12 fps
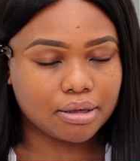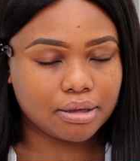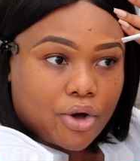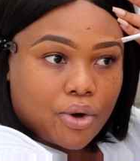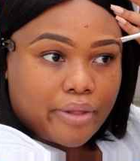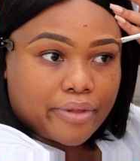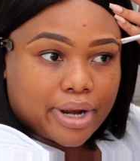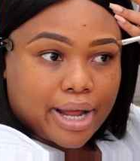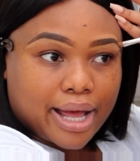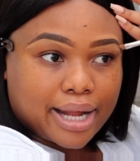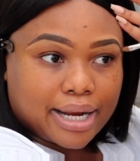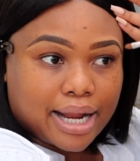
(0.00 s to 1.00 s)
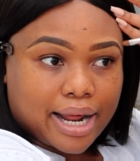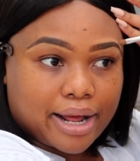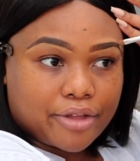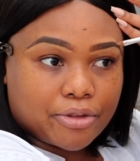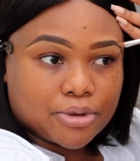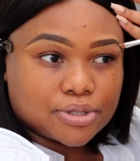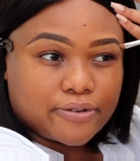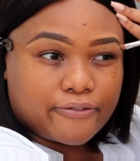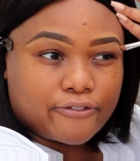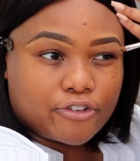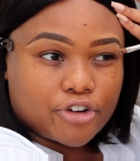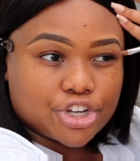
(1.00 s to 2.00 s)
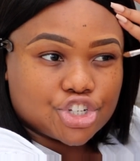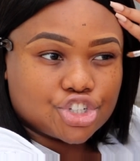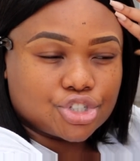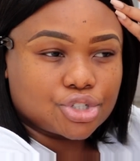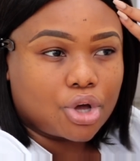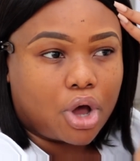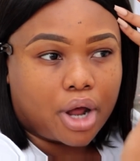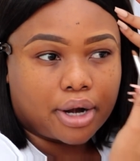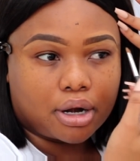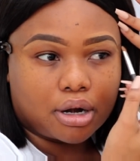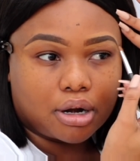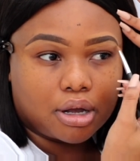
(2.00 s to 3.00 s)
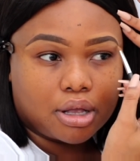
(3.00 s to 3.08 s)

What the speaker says: Oh, and then I had like the most fresh scone